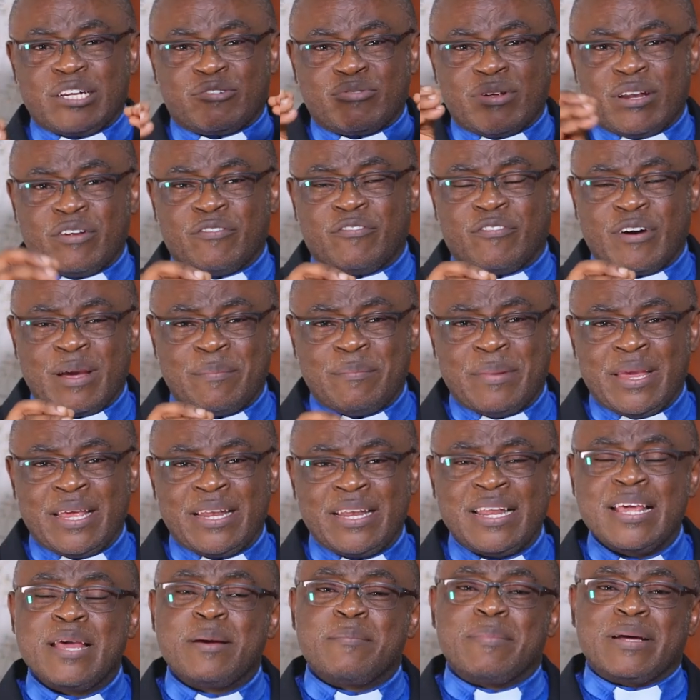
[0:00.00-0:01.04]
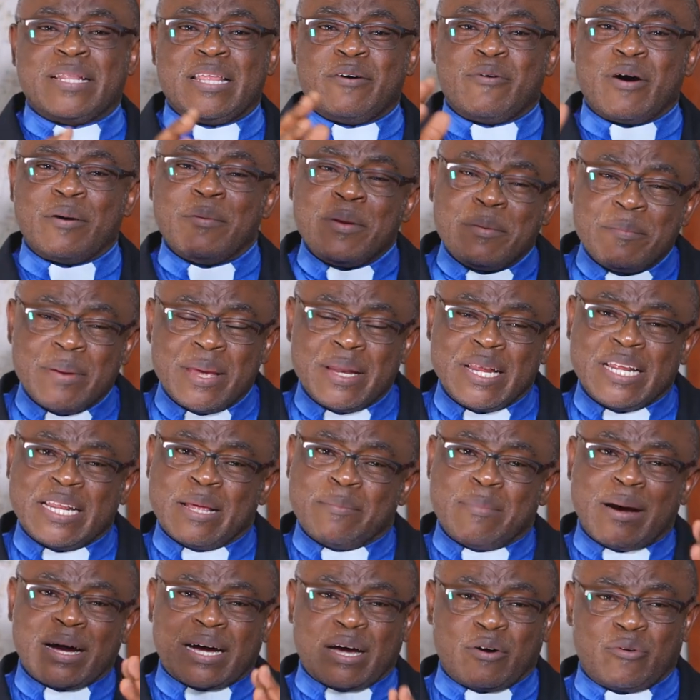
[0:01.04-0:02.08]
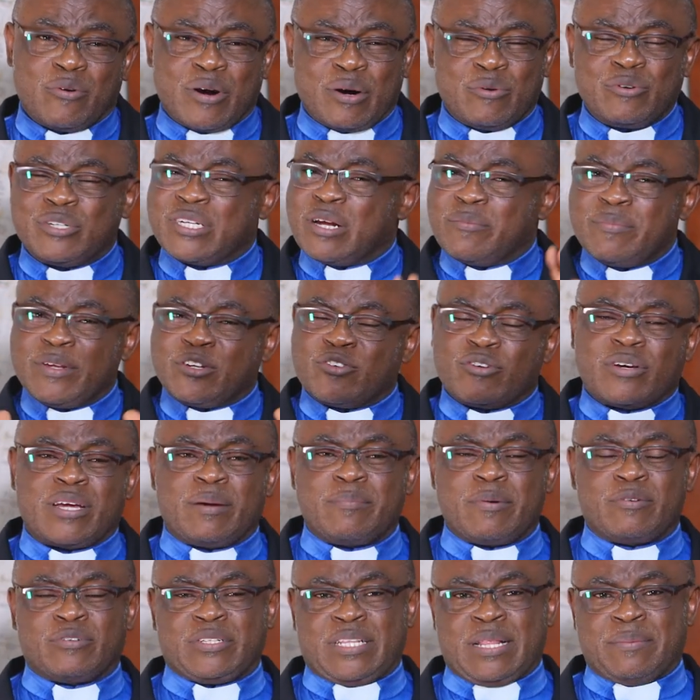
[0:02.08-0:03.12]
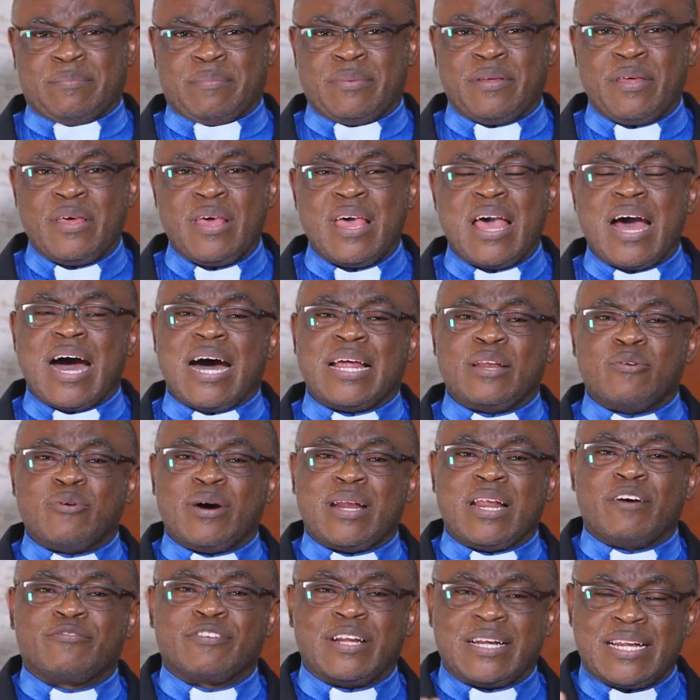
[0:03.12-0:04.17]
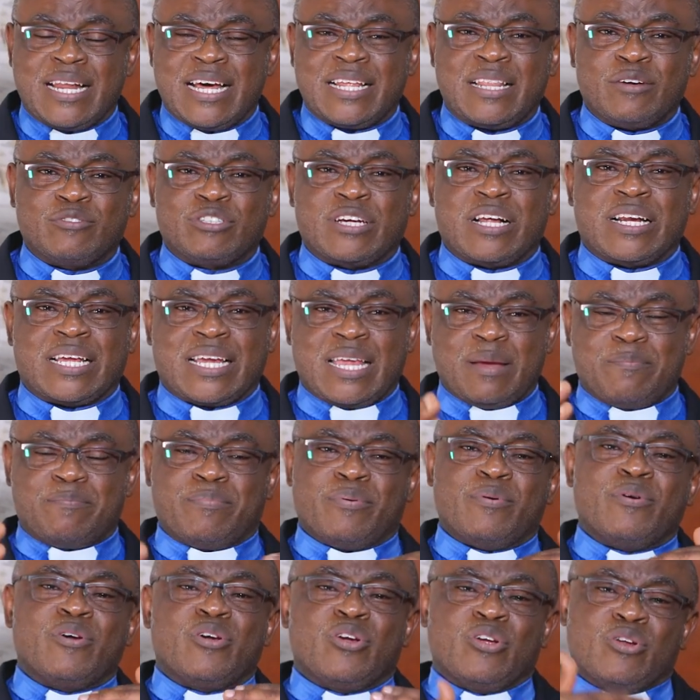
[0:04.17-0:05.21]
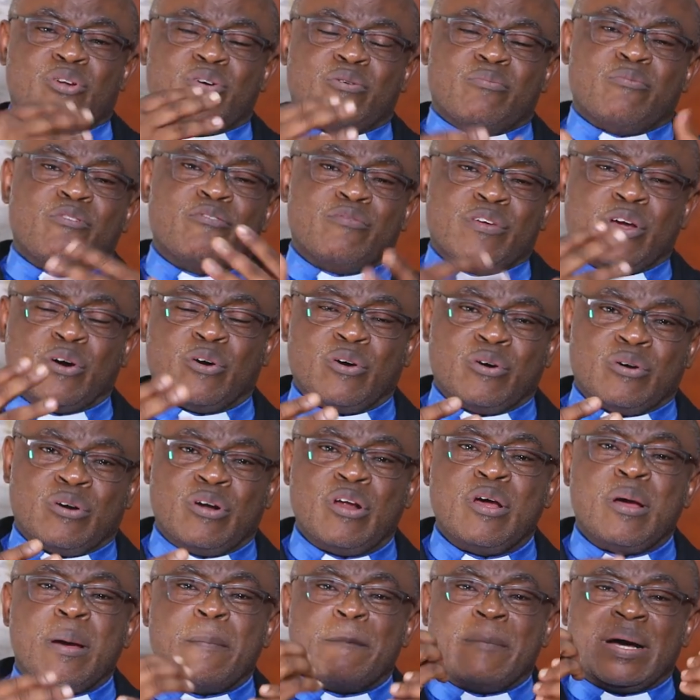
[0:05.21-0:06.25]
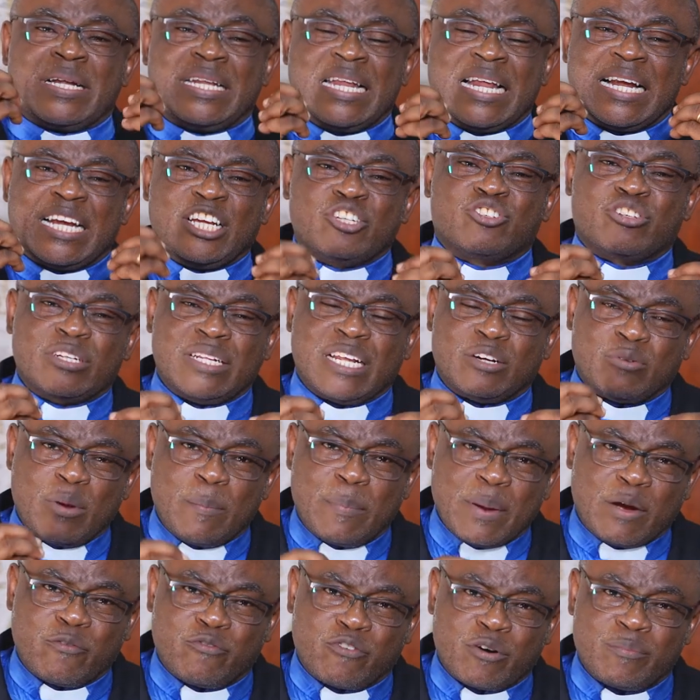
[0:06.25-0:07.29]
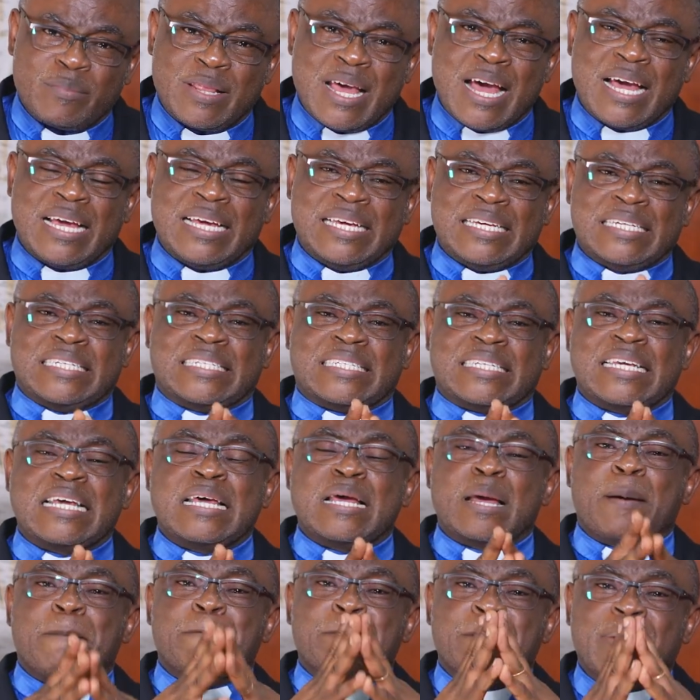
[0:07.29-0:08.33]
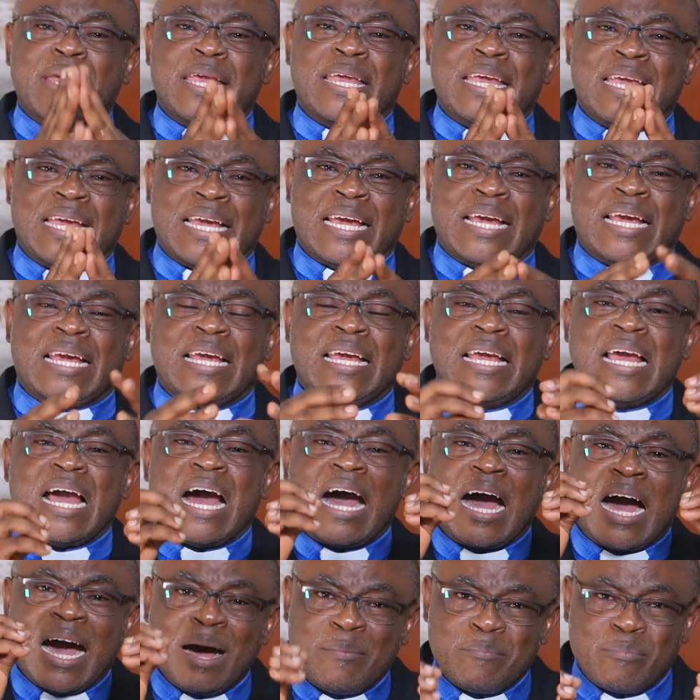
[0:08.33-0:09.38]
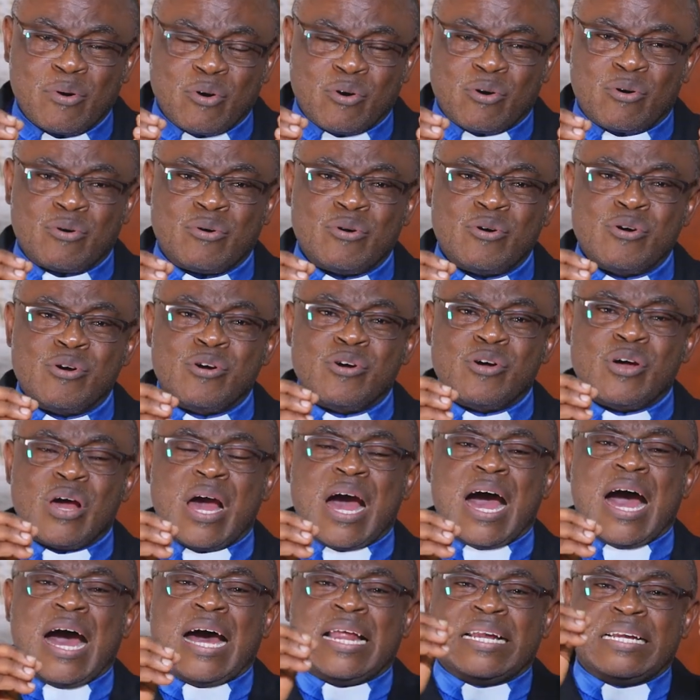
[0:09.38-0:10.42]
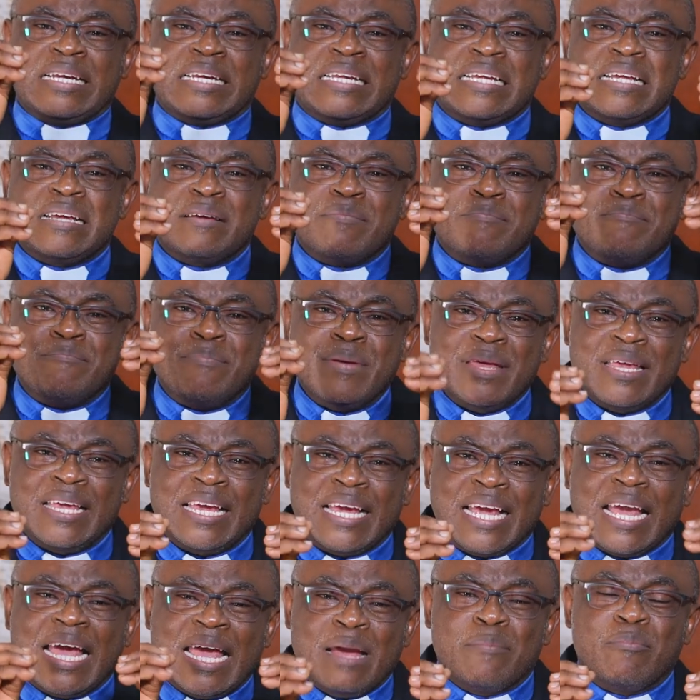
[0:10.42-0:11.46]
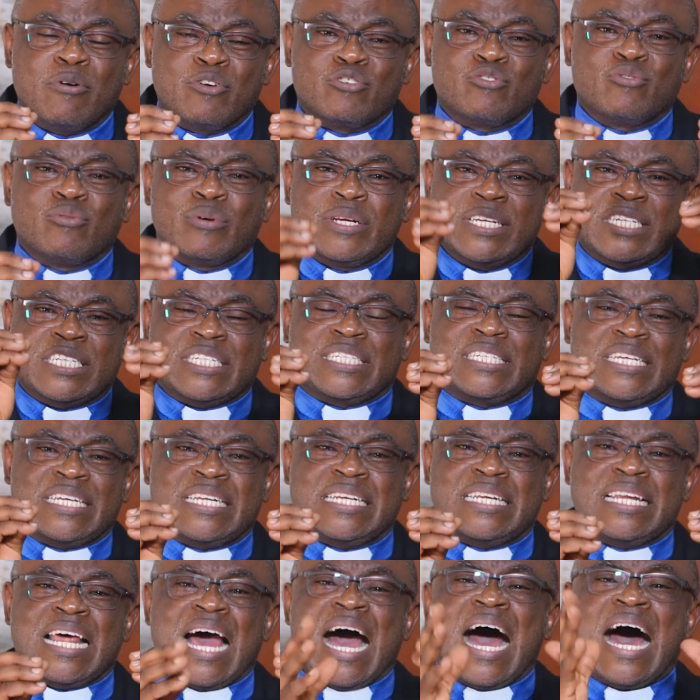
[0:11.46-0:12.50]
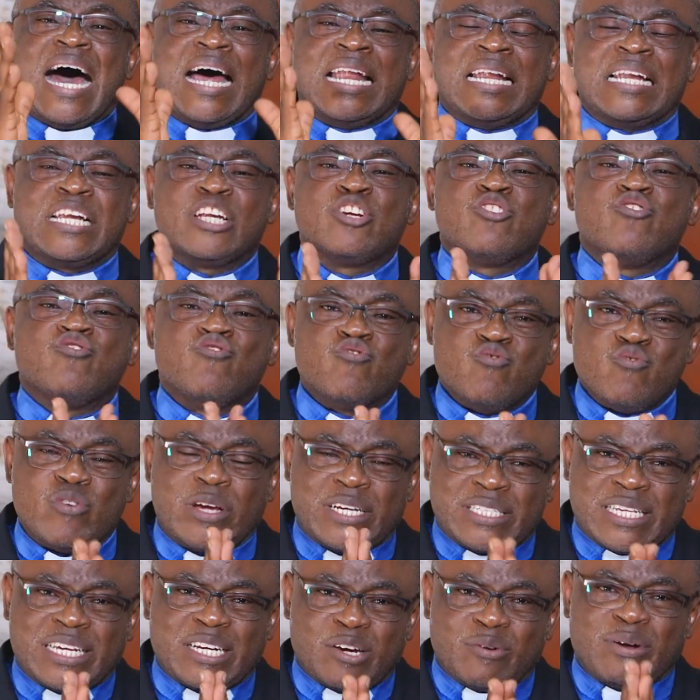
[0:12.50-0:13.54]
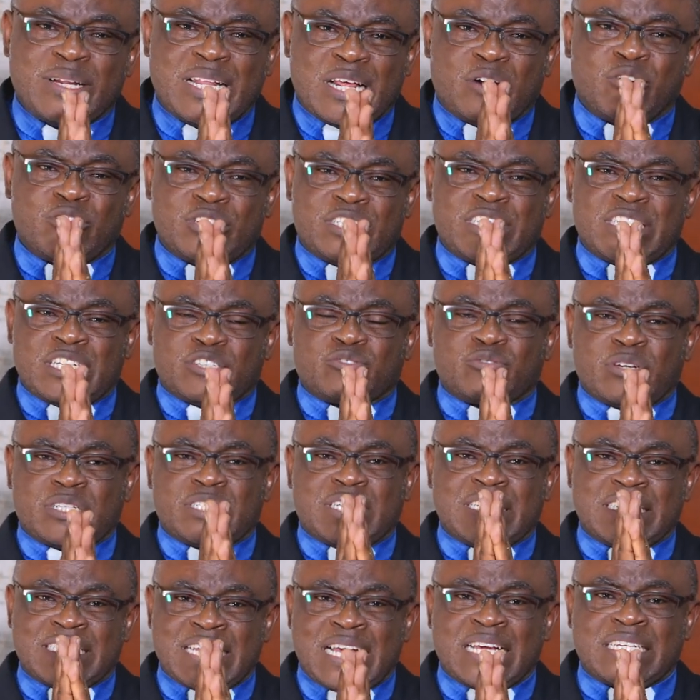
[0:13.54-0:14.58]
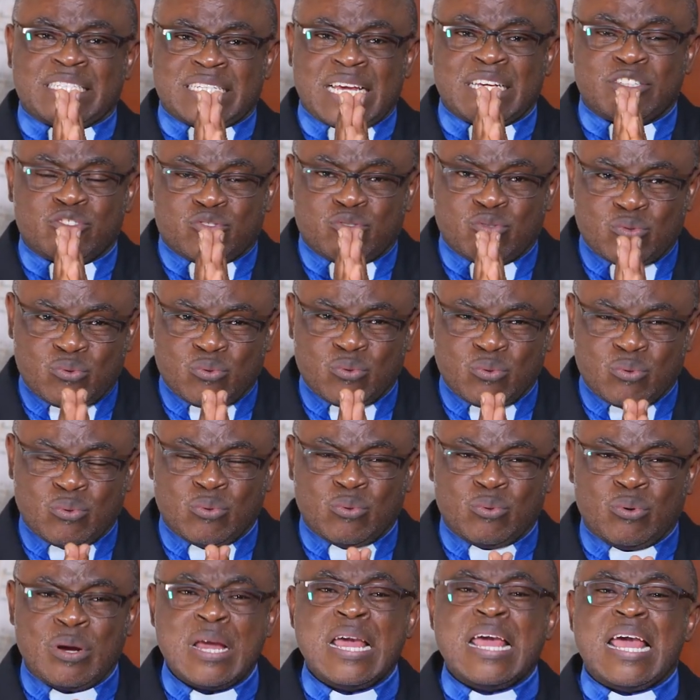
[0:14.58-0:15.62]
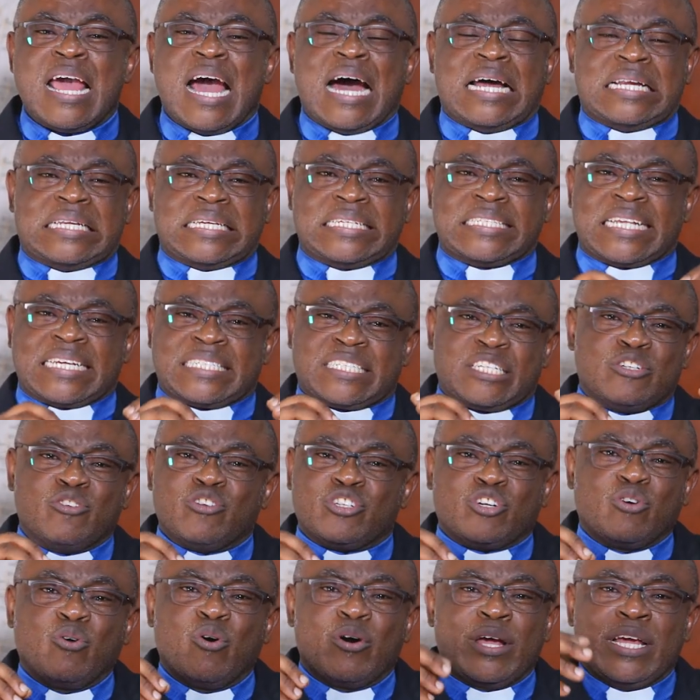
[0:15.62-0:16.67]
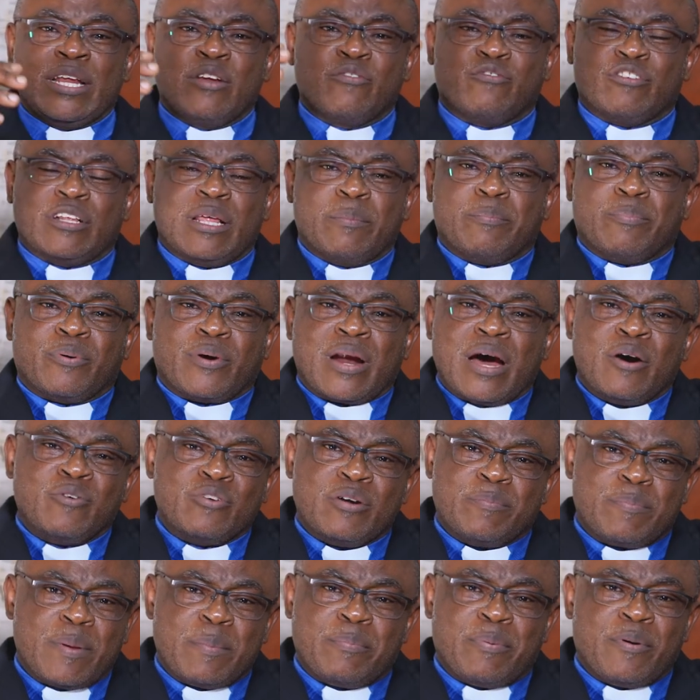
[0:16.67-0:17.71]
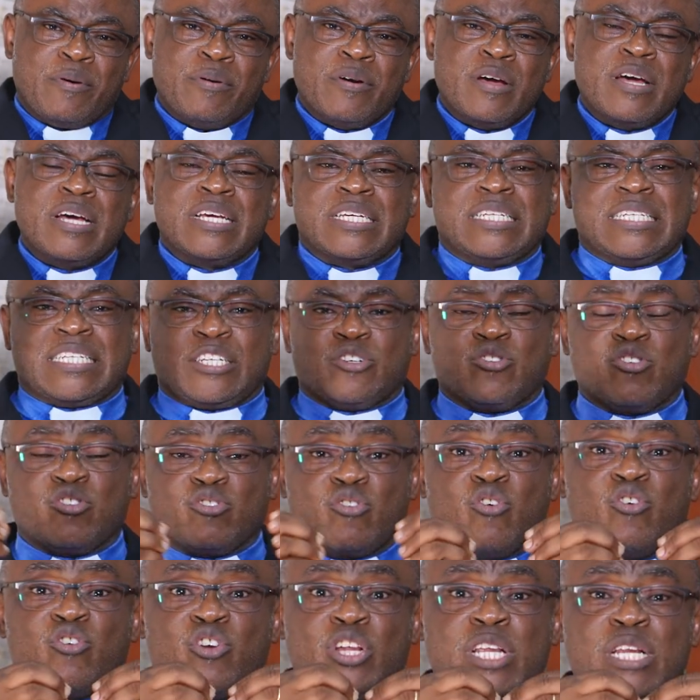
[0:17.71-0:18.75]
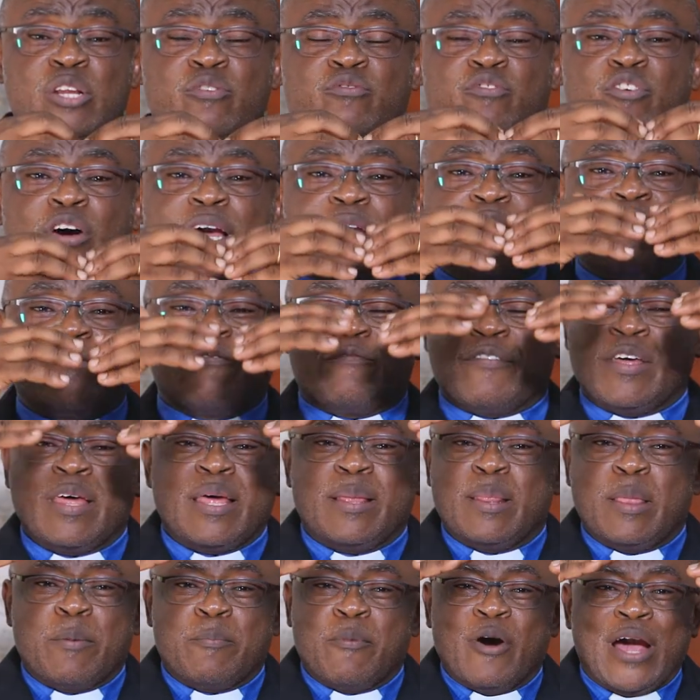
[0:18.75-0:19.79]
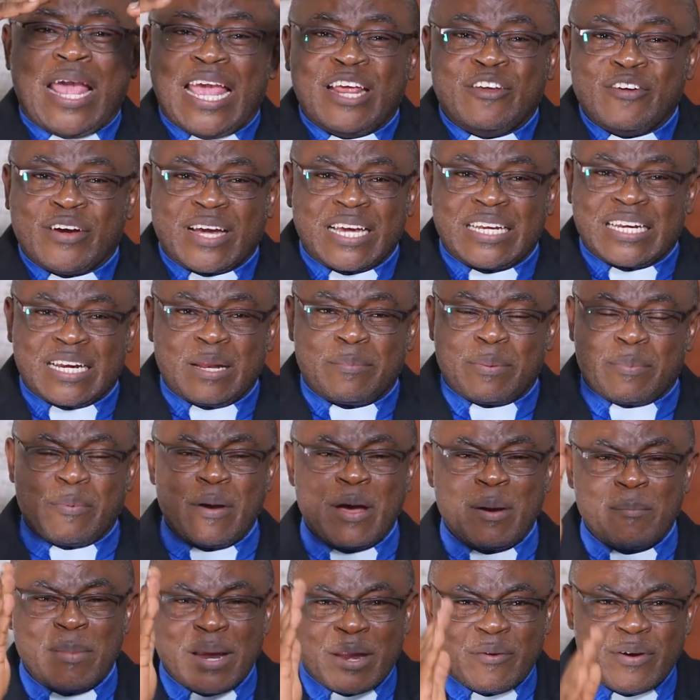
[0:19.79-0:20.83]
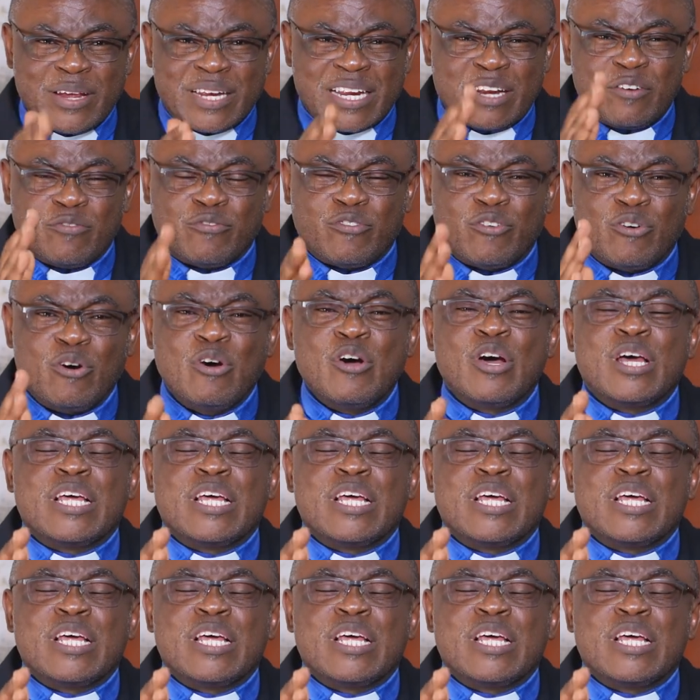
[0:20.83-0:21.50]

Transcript: the 12 were men, but there were women in the background. We shall be talking about them. And one after another, we shall keep, you know, moving on. But the lesson that we pick from there is being humble and being able to listen and do exactly what the Lord Jesus Christ desires us to do. And Jesus did not go in for the proud people. Jesus did not go in for the more educated people. But he went in for